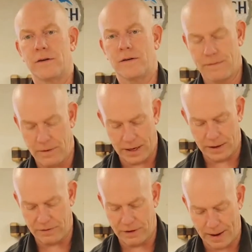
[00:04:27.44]
a
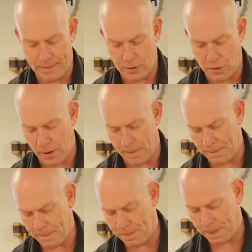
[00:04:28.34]
fucking flamethrower.
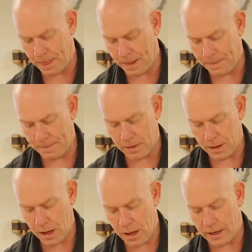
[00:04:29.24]

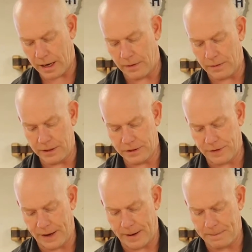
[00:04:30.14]
Now, this
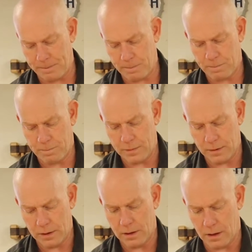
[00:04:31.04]
fan
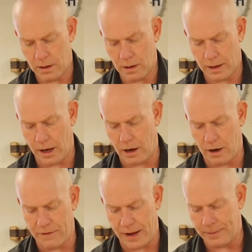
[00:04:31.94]
I got
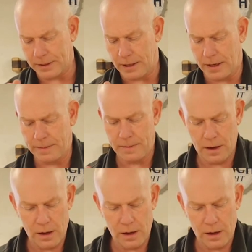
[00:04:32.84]
off Amazon